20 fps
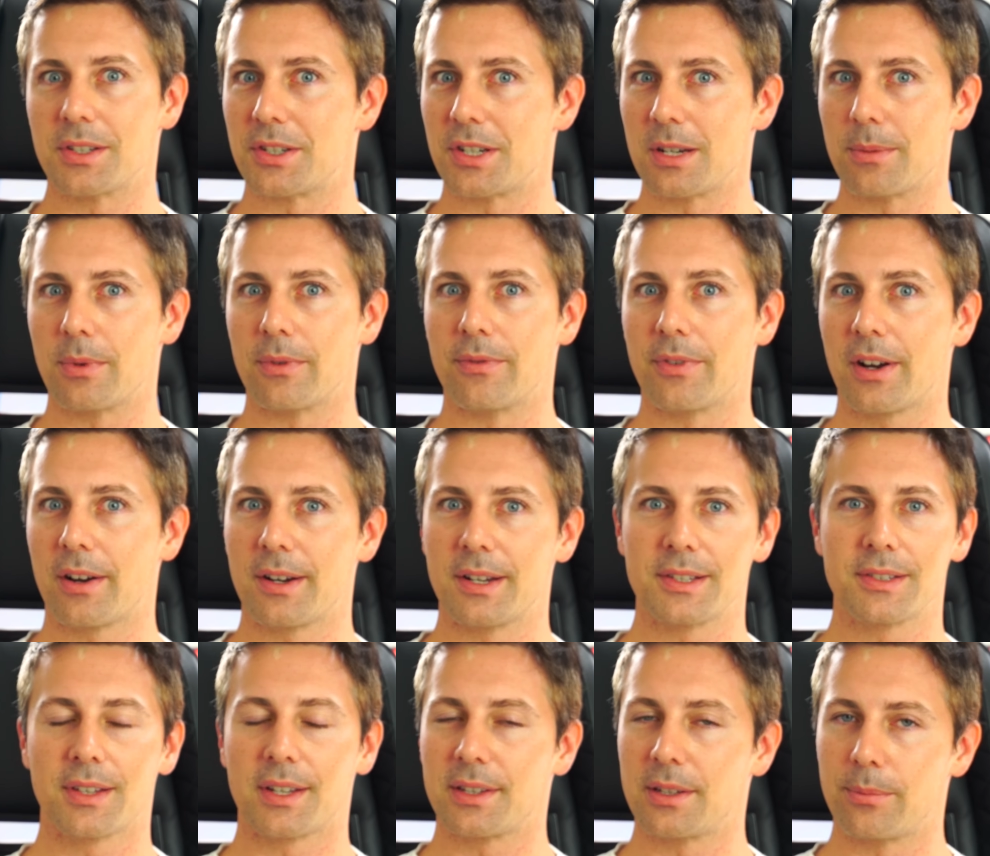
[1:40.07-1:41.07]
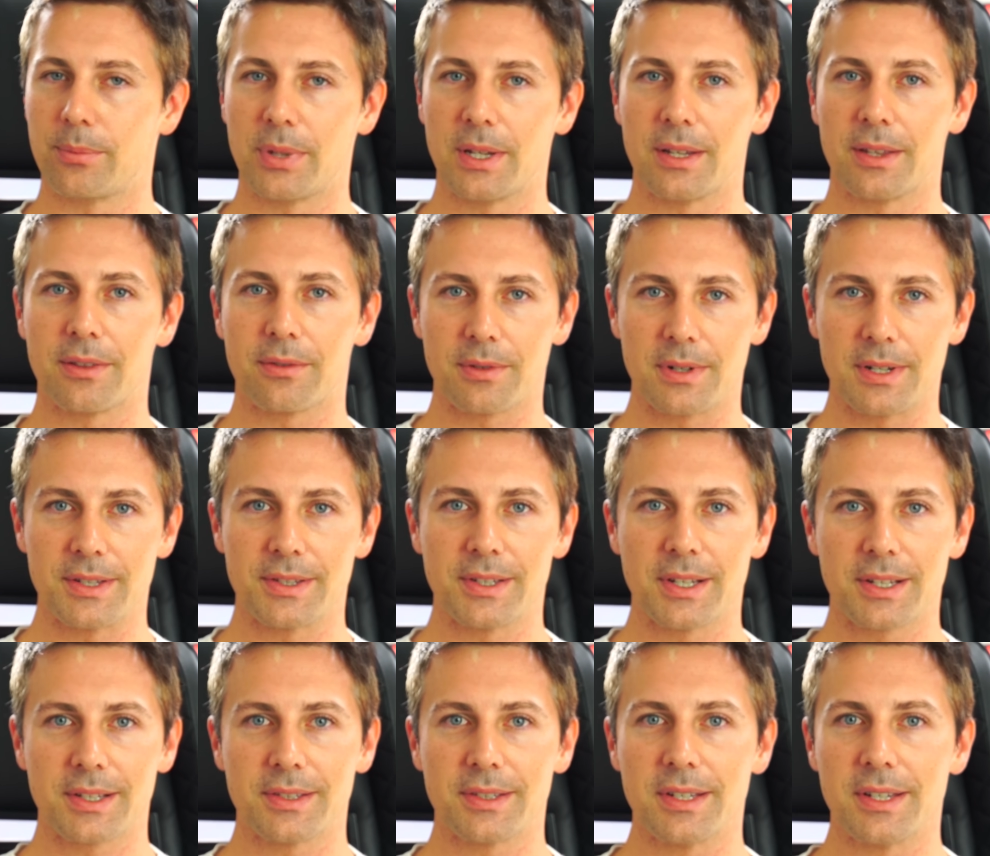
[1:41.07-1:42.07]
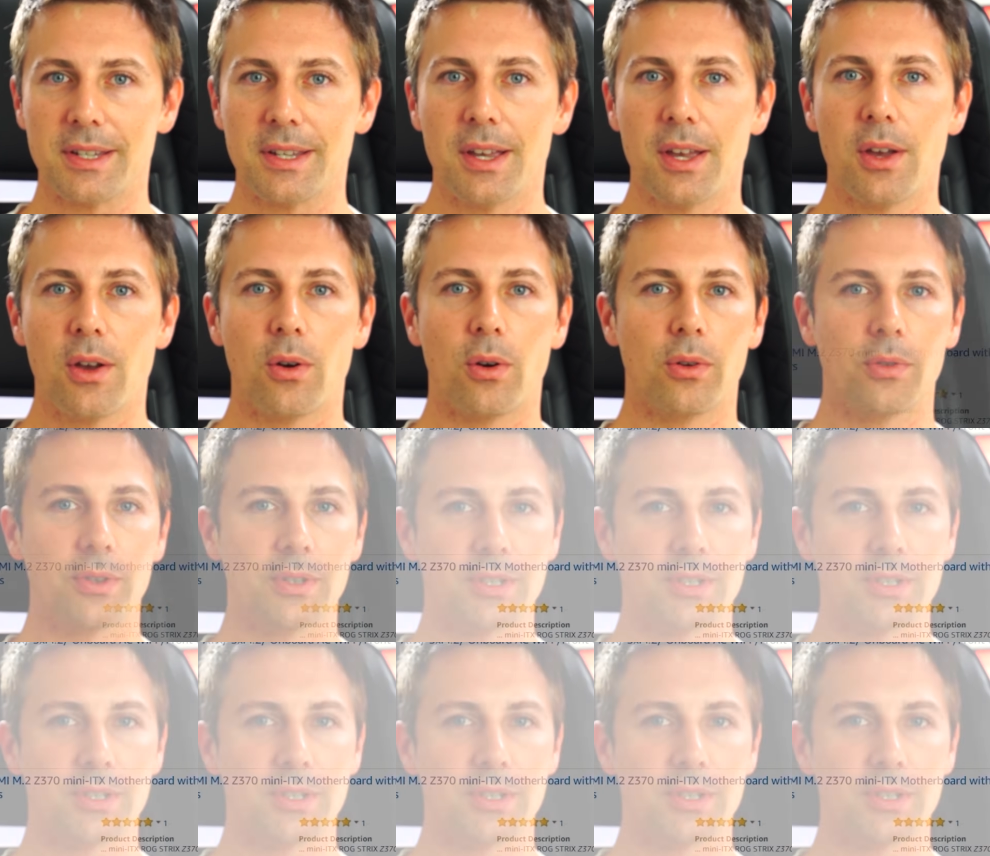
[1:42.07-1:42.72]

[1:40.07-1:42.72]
the cheaper variants like the B360 or